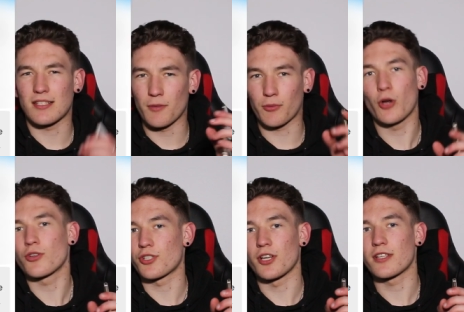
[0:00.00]

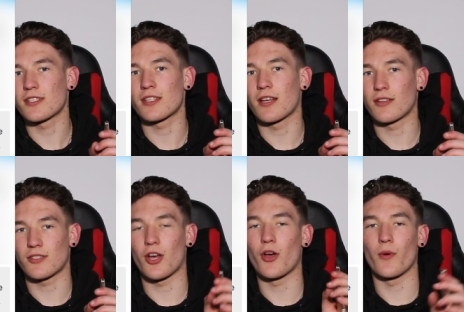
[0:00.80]
subconscious,
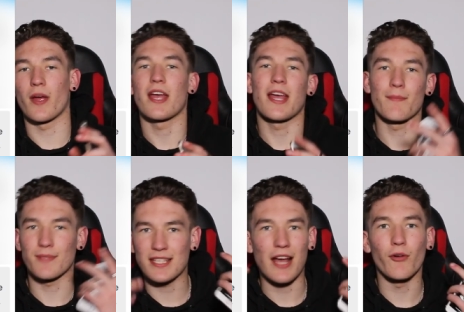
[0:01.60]
so
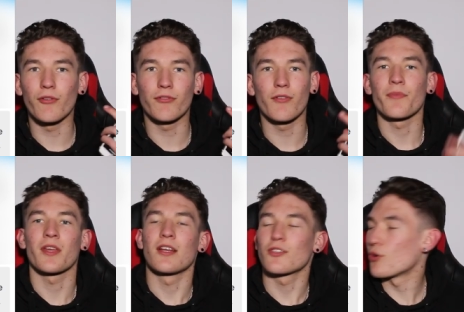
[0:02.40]
himself,
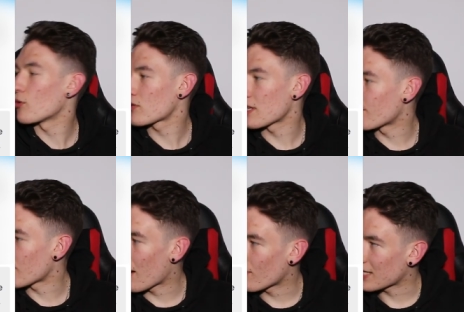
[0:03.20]
talks him
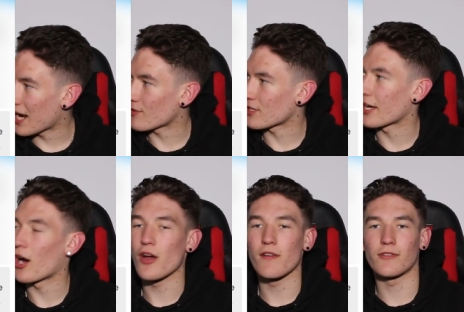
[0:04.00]
round how to get
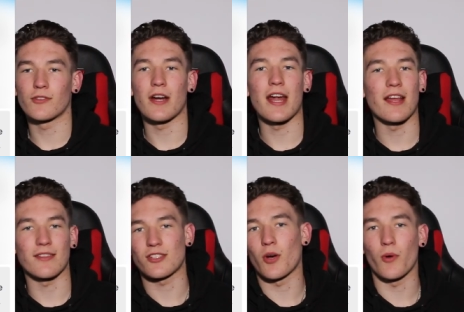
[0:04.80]
over it
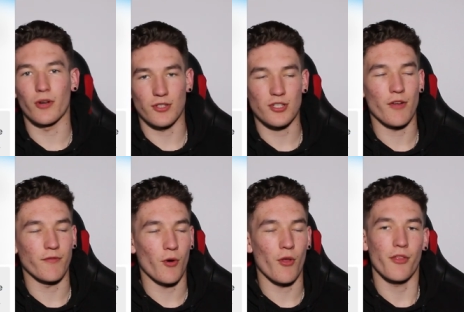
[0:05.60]
and so on and so
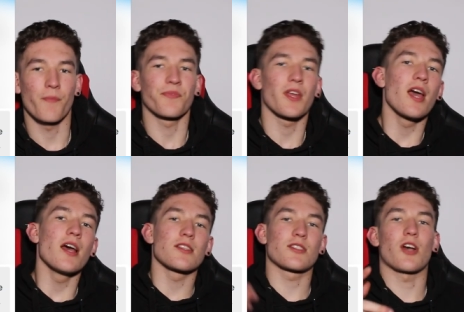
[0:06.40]
forth.
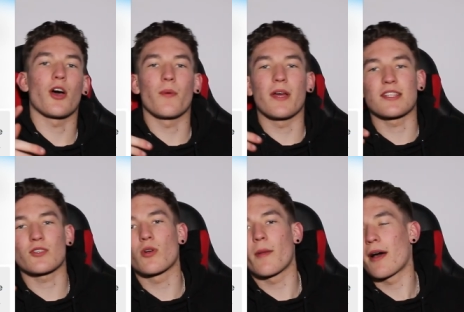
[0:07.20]
So it's
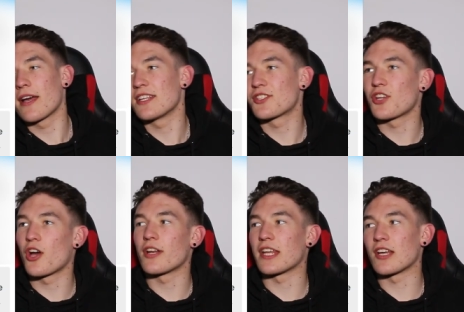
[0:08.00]
all about his
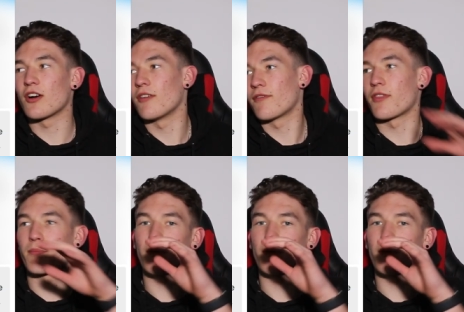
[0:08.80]
journey of the